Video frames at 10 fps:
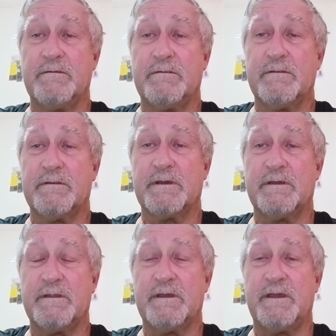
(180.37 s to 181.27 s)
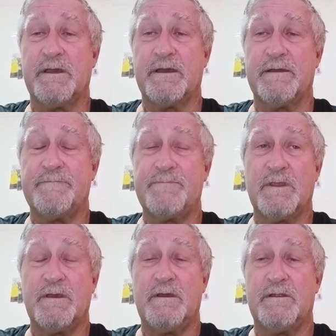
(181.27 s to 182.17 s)
the the, uh,
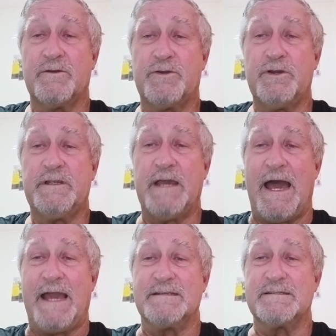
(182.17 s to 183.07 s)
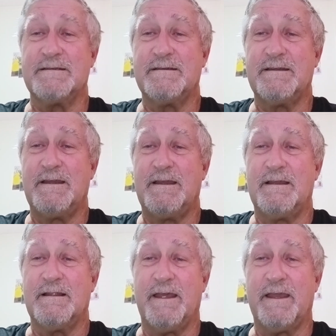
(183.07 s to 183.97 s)
the good guys,
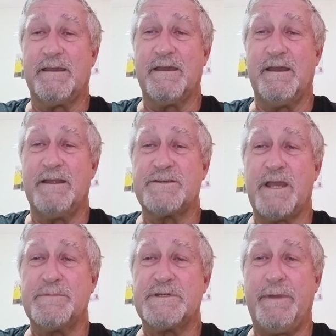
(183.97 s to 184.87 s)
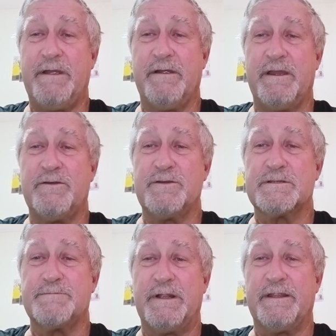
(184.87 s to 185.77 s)
like uh, James DeBerry, who's
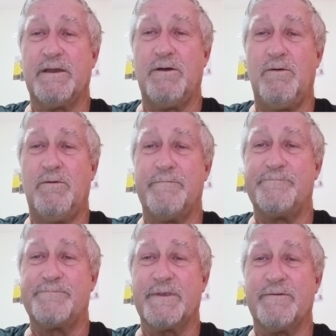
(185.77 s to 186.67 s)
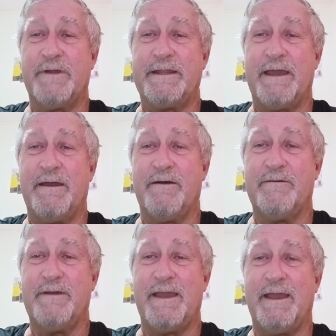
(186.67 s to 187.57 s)
building a home right
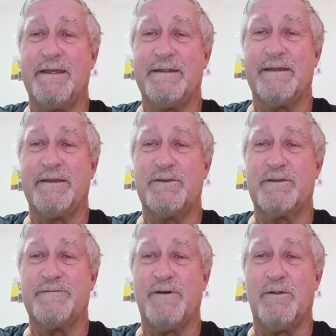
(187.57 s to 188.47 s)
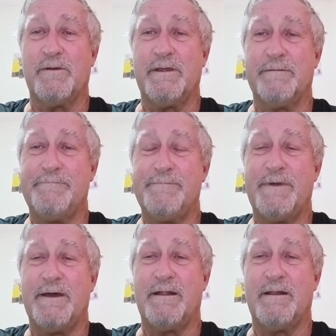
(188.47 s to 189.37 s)
now, and uh, you can follow him.
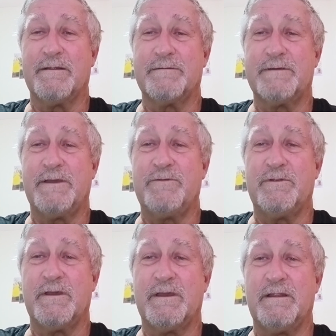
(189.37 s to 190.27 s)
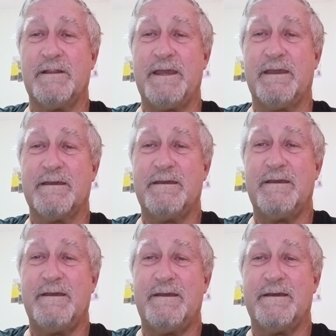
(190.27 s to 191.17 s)
I'll give you the link
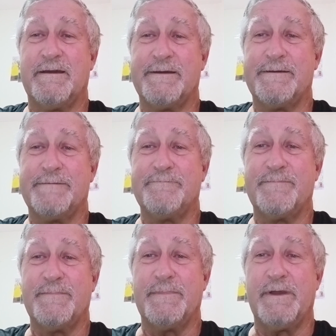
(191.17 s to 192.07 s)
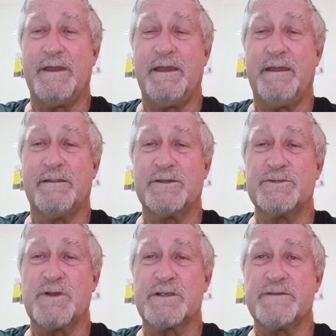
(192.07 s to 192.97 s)
um, and the
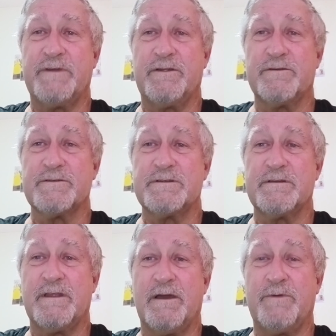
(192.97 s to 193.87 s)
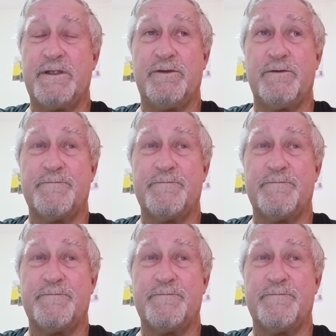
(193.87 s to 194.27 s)
construction videos that we do.